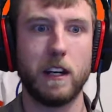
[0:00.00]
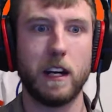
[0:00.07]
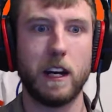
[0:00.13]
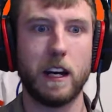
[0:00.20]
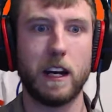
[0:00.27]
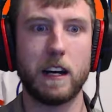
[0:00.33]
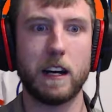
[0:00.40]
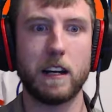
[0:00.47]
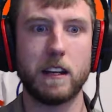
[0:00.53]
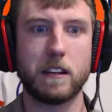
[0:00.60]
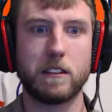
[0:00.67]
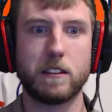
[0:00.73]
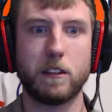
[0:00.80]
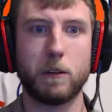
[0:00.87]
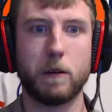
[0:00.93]

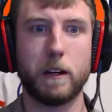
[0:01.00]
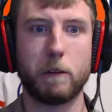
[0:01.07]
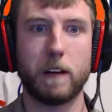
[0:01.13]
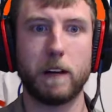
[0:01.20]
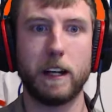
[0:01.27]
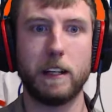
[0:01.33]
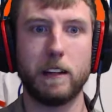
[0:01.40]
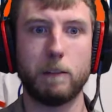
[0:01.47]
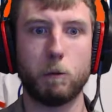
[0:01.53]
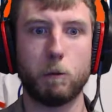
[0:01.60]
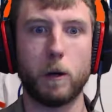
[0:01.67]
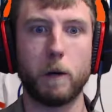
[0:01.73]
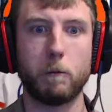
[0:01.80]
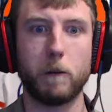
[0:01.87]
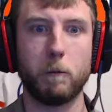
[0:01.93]
As you know what, right?
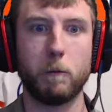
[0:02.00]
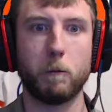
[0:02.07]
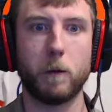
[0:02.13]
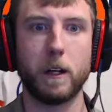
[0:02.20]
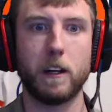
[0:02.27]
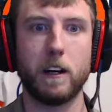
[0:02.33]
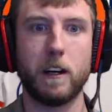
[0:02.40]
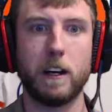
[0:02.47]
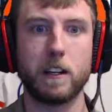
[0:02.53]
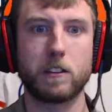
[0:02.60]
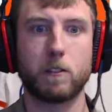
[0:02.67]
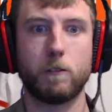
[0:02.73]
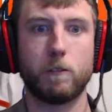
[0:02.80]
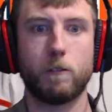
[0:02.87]
One win, one loss,